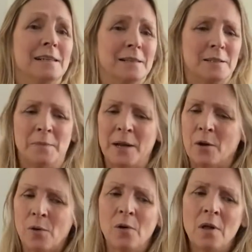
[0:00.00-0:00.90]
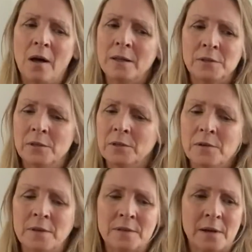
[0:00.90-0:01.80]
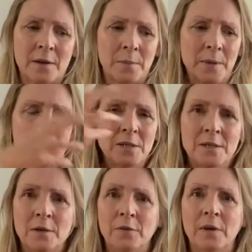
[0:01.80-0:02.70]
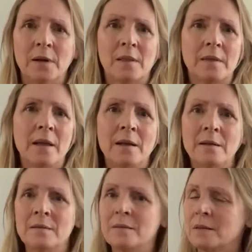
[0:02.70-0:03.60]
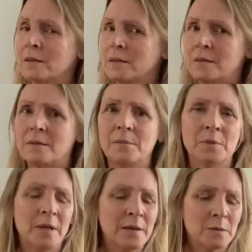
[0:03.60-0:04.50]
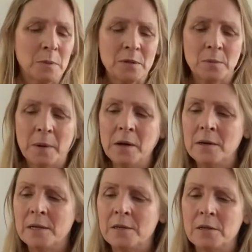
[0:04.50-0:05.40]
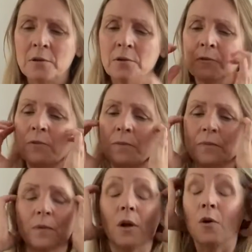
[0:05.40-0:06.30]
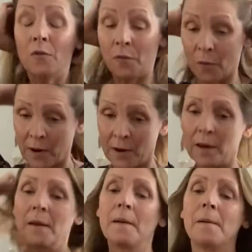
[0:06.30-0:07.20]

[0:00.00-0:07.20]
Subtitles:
to make a whole altar that's got a bunch of different things that symbolize prosperity to you, go for it.